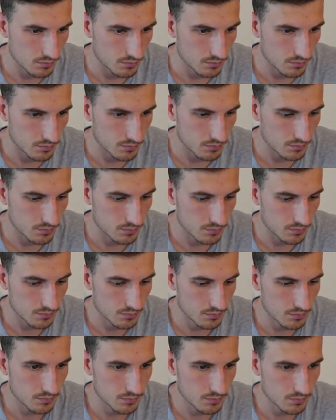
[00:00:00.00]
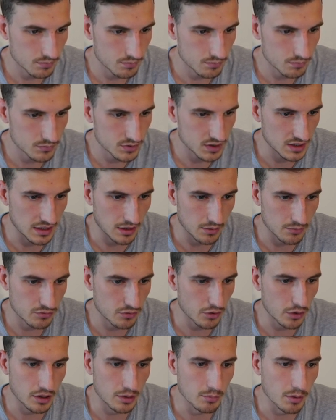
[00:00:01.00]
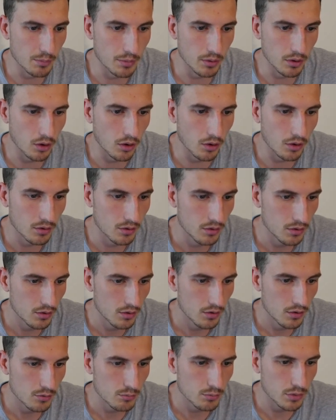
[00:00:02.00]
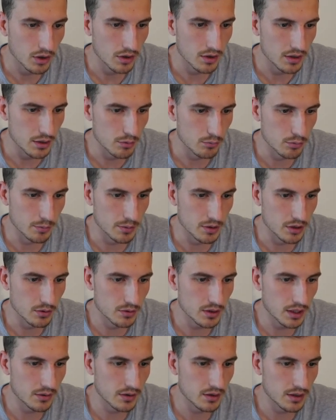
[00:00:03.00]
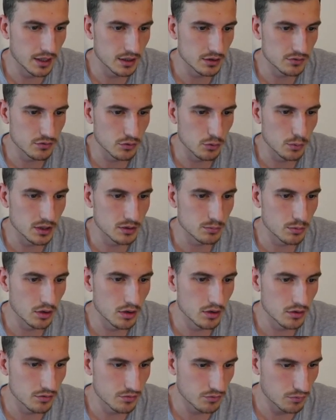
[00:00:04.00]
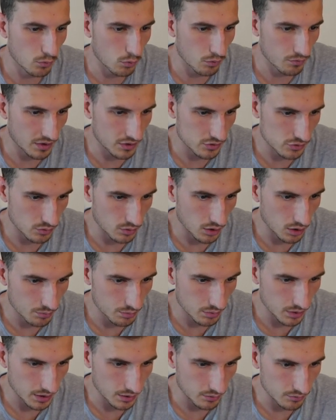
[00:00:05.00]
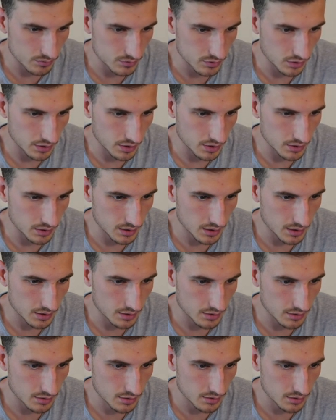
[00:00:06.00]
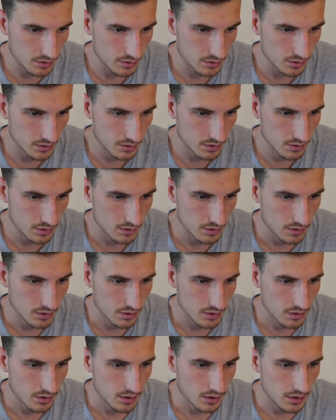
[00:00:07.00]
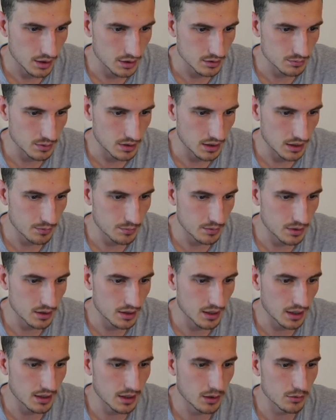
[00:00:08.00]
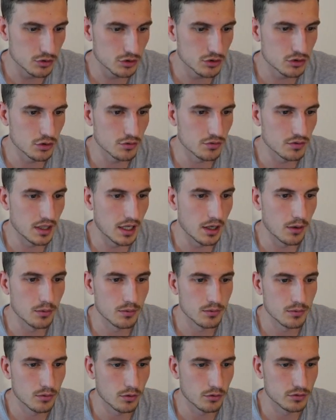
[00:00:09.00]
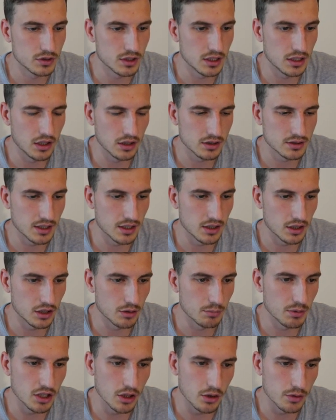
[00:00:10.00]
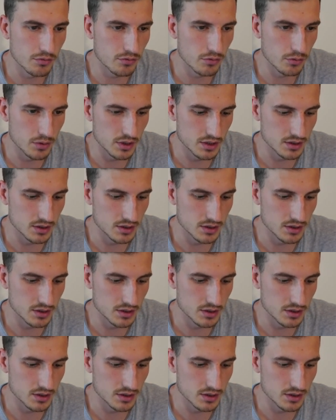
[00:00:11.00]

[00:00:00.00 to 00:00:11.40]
See, I'm throwing him up a lot, but he'll probably go down in the next few weeks. But the thought of Andrew Luck playing with a tight end again gets me happy. Okay, that'll just do for now. Obviously, like I said, I'm going to be going through